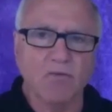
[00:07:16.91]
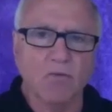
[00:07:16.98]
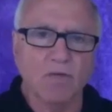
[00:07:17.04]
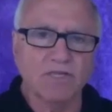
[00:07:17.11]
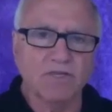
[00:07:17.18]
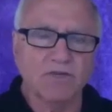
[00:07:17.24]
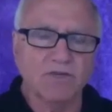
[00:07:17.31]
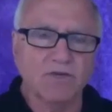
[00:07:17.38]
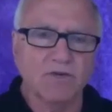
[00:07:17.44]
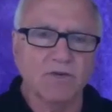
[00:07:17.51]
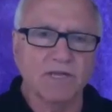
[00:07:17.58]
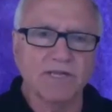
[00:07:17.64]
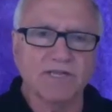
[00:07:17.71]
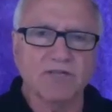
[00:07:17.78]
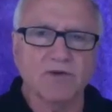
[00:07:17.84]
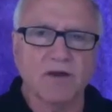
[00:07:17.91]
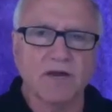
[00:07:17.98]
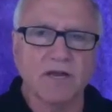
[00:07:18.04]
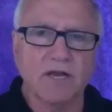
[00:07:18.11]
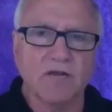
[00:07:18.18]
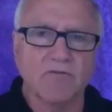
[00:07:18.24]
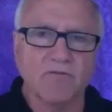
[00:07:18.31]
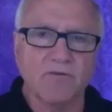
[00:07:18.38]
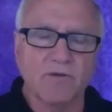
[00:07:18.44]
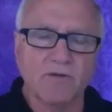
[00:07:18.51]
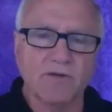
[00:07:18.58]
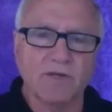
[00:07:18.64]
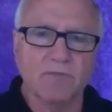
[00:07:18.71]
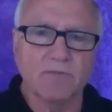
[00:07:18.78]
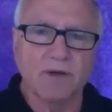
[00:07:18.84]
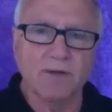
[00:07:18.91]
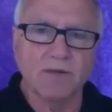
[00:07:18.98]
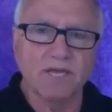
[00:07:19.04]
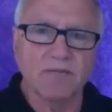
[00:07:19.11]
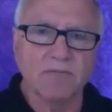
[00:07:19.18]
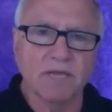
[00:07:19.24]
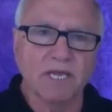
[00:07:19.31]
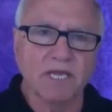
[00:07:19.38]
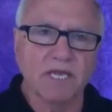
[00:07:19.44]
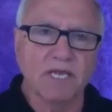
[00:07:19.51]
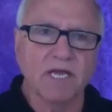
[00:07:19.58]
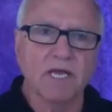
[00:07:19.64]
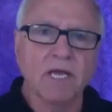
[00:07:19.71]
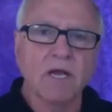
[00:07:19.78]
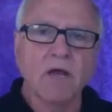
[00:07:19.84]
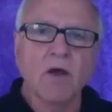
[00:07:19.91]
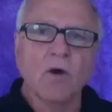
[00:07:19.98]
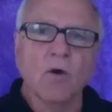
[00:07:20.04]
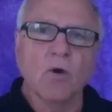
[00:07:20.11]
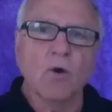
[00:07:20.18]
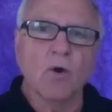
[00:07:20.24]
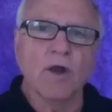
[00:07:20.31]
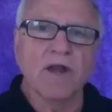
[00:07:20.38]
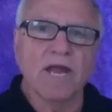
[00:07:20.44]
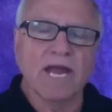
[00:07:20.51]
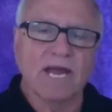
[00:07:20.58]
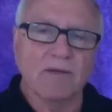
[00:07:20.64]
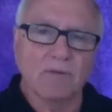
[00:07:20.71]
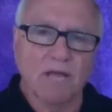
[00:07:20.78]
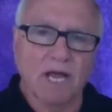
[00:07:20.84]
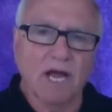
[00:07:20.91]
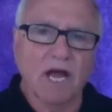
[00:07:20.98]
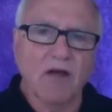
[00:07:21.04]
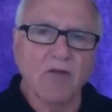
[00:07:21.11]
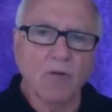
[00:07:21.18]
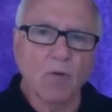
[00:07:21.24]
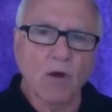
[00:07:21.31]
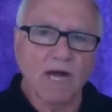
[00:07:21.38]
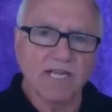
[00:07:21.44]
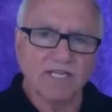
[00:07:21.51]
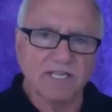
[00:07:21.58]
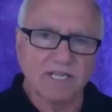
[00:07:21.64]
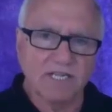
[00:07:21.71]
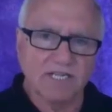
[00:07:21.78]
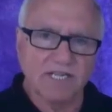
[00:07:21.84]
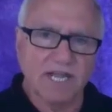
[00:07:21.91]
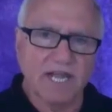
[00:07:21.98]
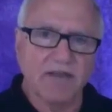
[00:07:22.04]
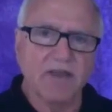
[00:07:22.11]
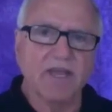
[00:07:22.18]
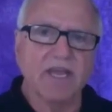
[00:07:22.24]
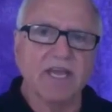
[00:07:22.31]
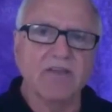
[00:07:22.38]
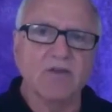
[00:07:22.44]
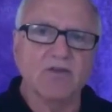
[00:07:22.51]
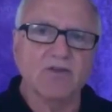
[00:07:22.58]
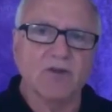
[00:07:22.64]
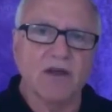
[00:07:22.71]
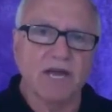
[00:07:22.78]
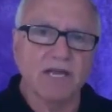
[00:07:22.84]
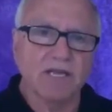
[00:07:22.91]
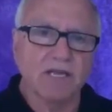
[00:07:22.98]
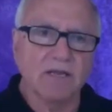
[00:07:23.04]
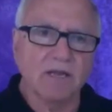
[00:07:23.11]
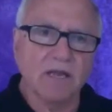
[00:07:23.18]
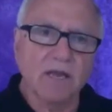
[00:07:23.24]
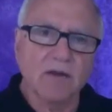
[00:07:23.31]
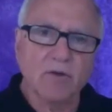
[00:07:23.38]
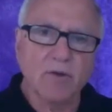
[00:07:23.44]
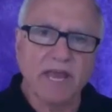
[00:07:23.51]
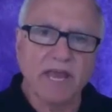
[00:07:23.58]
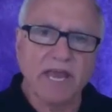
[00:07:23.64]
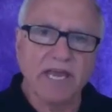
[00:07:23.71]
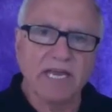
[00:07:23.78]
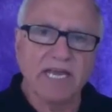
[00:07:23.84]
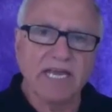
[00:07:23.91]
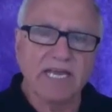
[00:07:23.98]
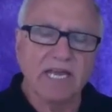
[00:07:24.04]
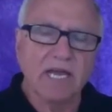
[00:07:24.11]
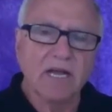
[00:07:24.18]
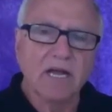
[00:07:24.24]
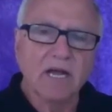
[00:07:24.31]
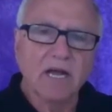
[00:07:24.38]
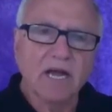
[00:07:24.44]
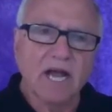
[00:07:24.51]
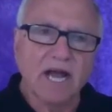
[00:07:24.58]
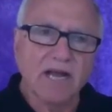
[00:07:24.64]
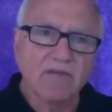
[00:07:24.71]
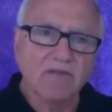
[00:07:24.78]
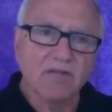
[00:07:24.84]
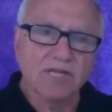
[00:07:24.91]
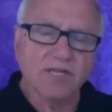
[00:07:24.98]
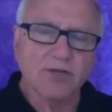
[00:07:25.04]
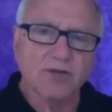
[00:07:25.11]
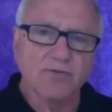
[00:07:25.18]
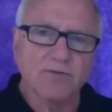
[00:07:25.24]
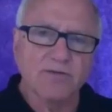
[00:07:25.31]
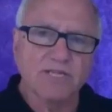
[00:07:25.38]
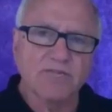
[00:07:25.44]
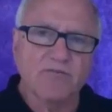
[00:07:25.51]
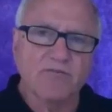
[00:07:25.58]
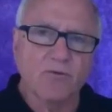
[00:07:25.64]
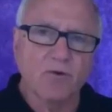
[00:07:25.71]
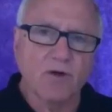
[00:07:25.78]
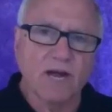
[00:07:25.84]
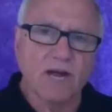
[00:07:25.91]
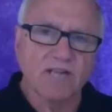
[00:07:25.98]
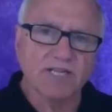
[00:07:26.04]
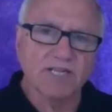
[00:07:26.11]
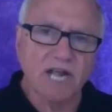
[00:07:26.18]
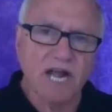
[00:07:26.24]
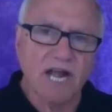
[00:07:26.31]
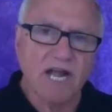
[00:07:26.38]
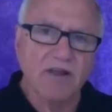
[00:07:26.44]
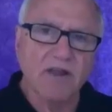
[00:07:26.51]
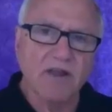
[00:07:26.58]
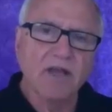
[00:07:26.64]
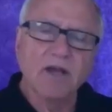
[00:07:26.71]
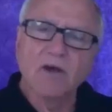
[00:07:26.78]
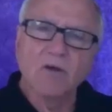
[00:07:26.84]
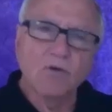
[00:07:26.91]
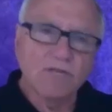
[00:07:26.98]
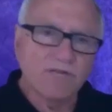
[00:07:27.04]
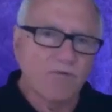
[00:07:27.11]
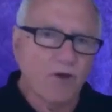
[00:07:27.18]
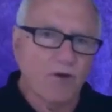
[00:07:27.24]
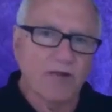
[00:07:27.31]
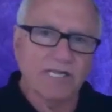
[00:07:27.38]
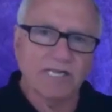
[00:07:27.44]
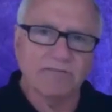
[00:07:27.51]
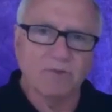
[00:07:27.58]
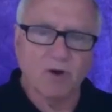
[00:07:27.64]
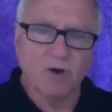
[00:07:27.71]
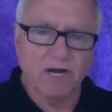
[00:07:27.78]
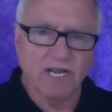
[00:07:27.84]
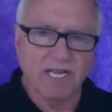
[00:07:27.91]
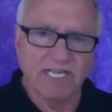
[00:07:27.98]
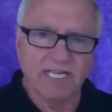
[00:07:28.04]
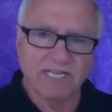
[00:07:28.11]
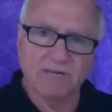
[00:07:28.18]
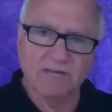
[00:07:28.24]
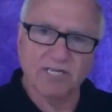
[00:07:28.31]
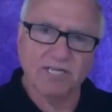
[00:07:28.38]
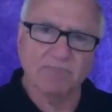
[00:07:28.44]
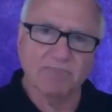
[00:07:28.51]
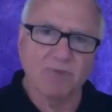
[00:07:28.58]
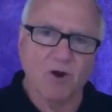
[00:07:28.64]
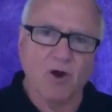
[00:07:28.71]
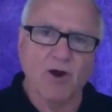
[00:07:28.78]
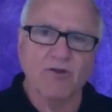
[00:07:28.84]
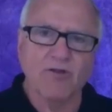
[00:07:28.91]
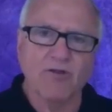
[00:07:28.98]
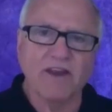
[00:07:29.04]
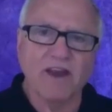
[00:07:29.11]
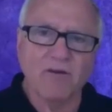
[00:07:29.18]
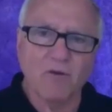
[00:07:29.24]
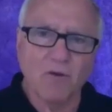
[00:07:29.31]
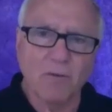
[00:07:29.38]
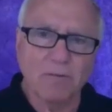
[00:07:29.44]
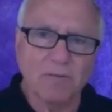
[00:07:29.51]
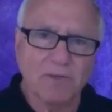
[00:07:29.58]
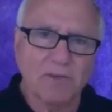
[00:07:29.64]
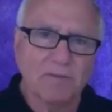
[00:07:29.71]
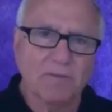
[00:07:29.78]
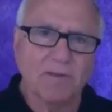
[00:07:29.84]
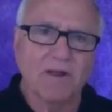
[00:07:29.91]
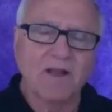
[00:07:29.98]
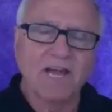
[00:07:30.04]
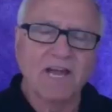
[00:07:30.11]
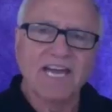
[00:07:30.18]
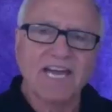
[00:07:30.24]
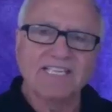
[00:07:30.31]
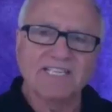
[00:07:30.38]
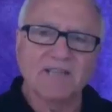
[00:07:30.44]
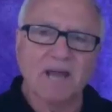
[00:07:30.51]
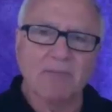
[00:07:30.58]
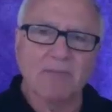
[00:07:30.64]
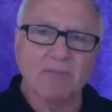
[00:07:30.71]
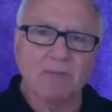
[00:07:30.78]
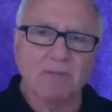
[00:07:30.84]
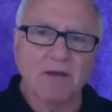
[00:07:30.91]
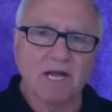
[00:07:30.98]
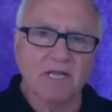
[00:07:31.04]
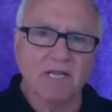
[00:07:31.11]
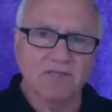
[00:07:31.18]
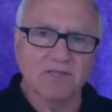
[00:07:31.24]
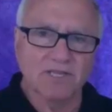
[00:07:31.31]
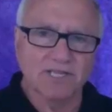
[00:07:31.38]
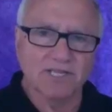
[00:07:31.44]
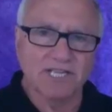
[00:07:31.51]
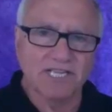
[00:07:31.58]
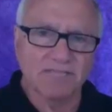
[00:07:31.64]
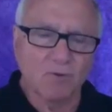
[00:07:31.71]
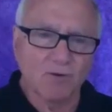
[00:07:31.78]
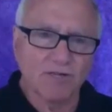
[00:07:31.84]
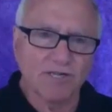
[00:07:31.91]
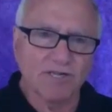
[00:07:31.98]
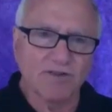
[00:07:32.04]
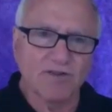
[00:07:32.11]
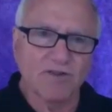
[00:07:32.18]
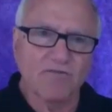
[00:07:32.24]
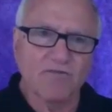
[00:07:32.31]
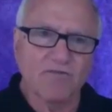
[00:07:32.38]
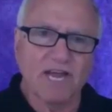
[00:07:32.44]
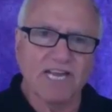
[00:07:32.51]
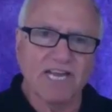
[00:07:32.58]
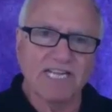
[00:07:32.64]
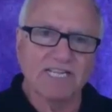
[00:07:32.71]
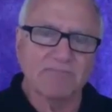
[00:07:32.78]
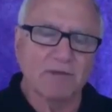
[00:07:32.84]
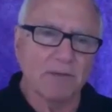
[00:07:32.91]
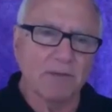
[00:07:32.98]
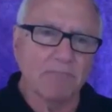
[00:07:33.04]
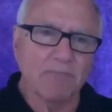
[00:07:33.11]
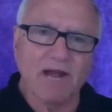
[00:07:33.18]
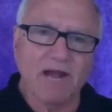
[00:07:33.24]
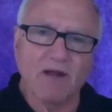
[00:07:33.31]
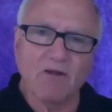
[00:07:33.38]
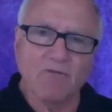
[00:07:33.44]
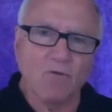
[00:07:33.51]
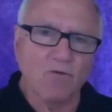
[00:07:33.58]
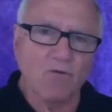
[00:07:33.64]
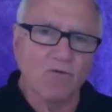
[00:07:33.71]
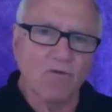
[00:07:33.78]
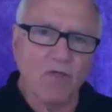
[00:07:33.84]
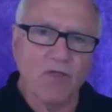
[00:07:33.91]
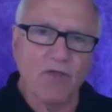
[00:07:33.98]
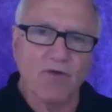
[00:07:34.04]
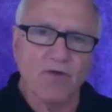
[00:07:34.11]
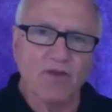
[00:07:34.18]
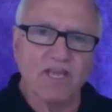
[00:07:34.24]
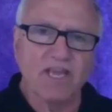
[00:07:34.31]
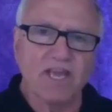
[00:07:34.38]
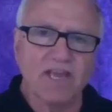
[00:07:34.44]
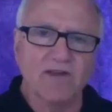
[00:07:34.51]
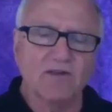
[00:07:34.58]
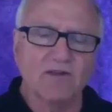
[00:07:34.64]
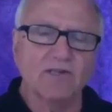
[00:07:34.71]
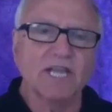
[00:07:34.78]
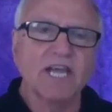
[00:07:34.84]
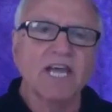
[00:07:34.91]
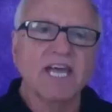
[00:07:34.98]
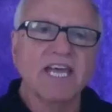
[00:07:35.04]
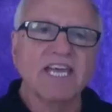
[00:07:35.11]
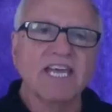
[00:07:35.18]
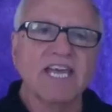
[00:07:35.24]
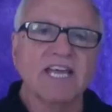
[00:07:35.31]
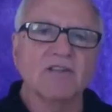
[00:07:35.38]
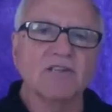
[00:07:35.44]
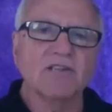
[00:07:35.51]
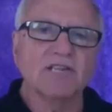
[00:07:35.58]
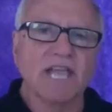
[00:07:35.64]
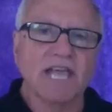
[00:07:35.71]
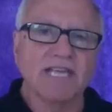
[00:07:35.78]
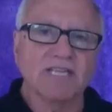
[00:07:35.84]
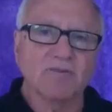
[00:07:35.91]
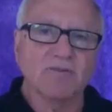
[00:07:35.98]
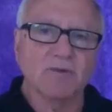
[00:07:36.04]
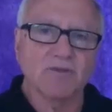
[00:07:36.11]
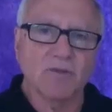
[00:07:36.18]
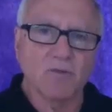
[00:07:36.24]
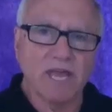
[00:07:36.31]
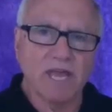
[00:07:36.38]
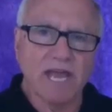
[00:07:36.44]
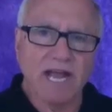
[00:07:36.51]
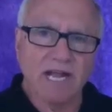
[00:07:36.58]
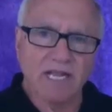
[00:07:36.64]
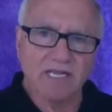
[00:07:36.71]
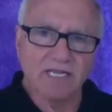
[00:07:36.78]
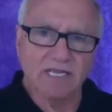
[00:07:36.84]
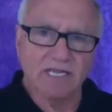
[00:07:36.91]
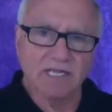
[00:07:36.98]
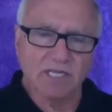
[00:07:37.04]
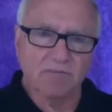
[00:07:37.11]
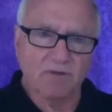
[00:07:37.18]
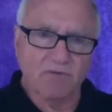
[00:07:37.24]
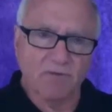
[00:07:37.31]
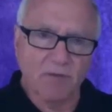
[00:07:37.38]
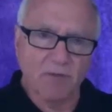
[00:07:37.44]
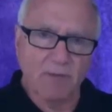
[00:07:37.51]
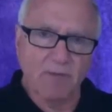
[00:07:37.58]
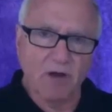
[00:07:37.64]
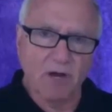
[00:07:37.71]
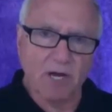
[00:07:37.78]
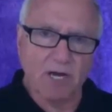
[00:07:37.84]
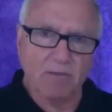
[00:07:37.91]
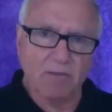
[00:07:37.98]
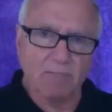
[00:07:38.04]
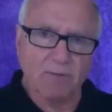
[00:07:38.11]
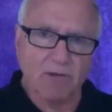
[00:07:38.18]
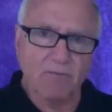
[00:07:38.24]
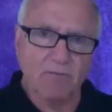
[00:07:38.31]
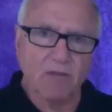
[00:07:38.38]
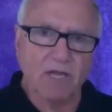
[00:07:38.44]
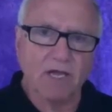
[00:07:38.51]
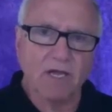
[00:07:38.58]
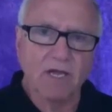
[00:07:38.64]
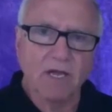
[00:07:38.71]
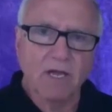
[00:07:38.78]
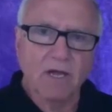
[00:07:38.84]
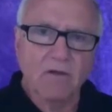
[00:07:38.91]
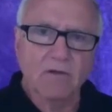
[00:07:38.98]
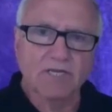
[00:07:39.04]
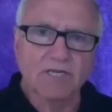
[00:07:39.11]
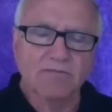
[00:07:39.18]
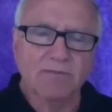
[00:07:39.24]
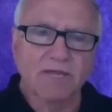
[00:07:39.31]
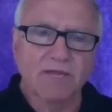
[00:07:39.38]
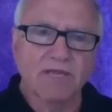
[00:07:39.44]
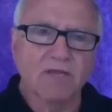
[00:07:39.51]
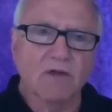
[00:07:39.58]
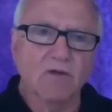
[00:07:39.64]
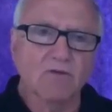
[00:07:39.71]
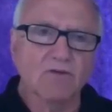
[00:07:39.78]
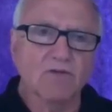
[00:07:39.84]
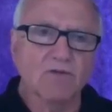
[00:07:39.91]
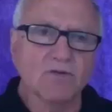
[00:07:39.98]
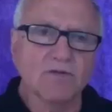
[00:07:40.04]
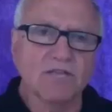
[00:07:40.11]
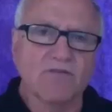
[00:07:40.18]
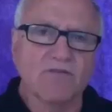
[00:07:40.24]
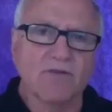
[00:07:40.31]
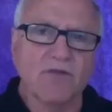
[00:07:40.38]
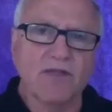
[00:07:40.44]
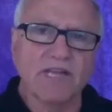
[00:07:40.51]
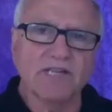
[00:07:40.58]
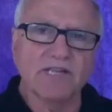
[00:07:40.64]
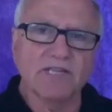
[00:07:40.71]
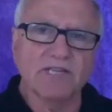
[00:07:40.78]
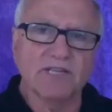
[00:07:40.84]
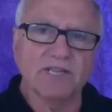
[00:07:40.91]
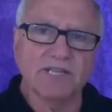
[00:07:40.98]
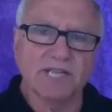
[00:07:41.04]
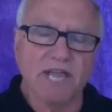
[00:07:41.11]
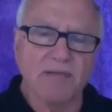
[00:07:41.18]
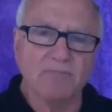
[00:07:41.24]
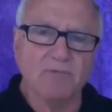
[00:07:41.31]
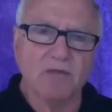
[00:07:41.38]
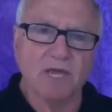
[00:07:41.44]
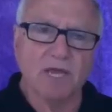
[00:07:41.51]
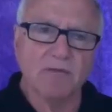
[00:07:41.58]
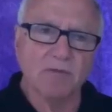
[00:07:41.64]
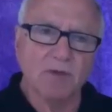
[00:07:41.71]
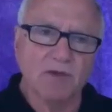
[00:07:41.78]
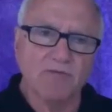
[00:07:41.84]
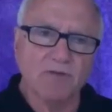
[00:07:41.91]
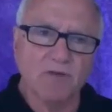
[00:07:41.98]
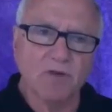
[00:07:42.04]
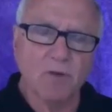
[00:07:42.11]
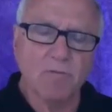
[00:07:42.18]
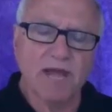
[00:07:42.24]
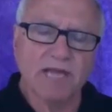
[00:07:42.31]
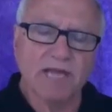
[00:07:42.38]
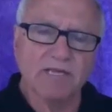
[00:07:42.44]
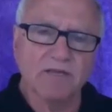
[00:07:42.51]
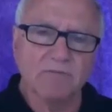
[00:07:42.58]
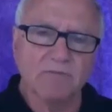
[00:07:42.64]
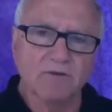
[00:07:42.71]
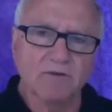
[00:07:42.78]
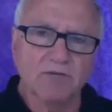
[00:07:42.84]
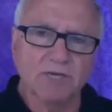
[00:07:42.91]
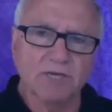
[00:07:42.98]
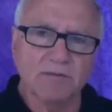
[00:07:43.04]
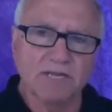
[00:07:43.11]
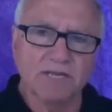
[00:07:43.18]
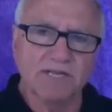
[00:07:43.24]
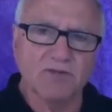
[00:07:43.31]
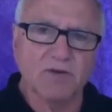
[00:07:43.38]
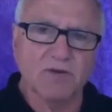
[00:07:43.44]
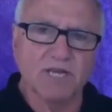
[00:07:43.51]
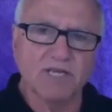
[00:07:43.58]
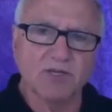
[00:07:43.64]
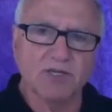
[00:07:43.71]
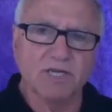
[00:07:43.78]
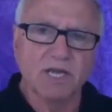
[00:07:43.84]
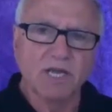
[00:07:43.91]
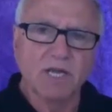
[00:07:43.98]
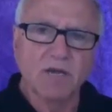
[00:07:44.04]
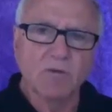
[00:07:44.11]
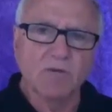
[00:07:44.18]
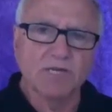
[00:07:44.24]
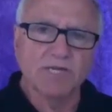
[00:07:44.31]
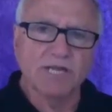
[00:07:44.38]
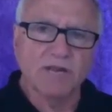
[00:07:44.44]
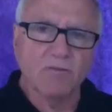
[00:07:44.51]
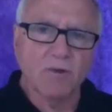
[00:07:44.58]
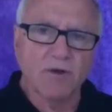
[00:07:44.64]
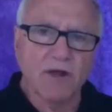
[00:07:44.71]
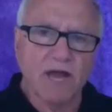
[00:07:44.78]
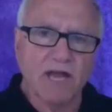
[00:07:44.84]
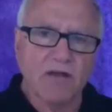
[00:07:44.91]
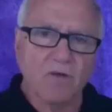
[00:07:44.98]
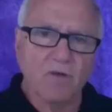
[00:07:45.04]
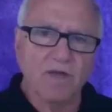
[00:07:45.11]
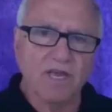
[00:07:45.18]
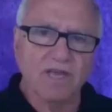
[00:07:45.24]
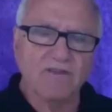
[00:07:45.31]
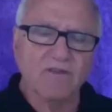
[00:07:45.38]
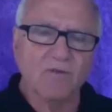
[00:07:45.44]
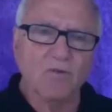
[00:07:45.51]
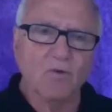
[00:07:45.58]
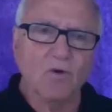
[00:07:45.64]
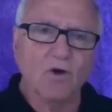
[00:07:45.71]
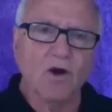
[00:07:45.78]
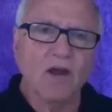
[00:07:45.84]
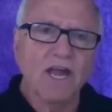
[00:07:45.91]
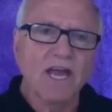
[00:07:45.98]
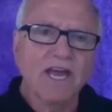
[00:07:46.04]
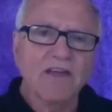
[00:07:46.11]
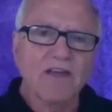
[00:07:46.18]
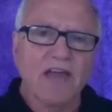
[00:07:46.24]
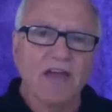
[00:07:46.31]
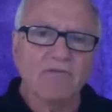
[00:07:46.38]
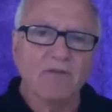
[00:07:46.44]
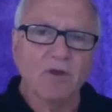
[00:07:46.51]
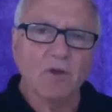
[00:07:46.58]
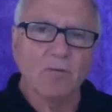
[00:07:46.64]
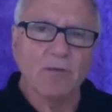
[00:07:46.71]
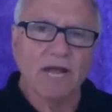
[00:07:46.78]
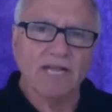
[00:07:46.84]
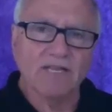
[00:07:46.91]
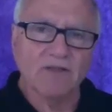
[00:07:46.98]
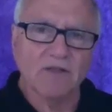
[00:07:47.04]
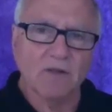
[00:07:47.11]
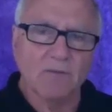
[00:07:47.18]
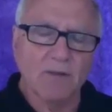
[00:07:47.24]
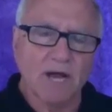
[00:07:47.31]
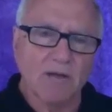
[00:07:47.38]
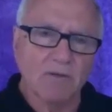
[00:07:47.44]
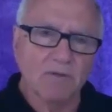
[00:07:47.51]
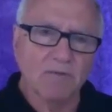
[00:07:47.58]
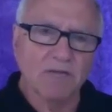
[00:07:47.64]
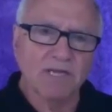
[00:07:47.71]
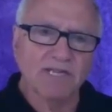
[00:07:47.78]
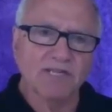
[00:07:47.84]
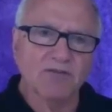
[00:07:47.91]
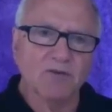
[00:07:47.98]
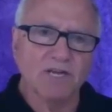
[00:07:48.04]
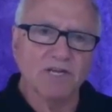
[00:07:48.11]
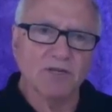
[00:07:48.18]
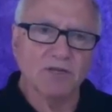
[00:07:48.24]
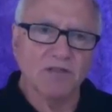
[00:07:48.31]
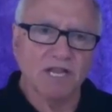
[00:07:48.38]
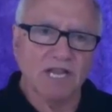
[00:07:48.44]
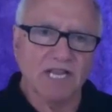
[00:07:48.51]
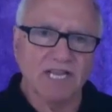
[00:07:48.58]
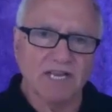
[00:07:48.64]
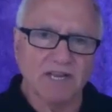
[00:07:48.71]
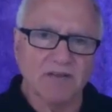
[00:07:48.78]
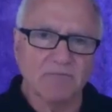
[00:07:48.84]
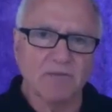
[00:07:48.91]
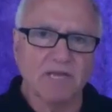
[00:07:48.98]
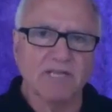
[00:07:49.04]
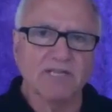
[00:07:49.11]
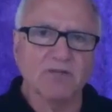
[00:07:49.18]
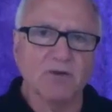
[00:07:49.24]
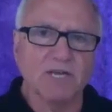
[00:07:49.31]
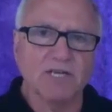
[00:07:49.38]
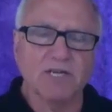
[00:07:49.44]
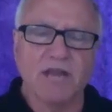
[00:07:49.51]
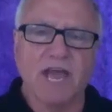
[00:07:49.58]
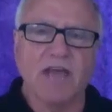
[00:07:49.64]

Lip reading: What you're doing is trying to confuse the public media, or otherwise said, you're trying to create a kind of disturbance for Assad, who's very smart. He's much smarter than our own people. He's an ophthalmologist. He's board certified. He's been in power for over 30 years. He understands what the reality is. But for the American public, which is being told two different things at the same time, you have to go back to the Bush administration, which said we're not going into war. You have to go back to the Obama administration, the Clinton administration.